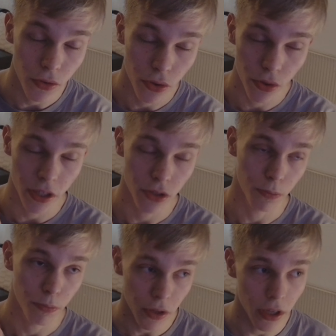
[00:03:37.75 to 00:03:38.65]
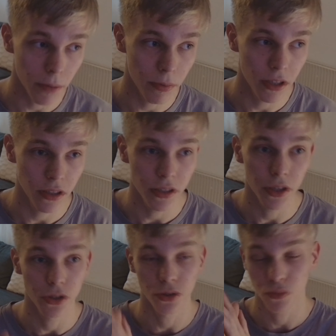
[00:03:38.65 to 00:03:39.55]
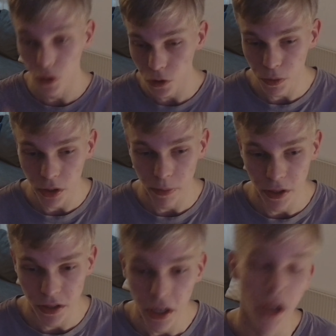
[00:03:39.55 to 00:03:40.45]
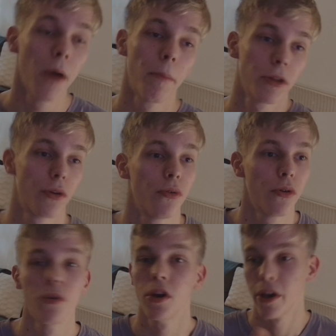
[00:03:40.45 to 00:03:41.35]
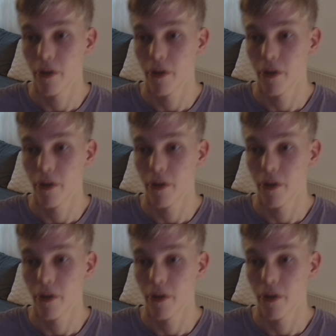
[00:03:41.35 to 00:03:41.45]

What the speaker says: you're looking into building a PC or just want to build a PC but don't know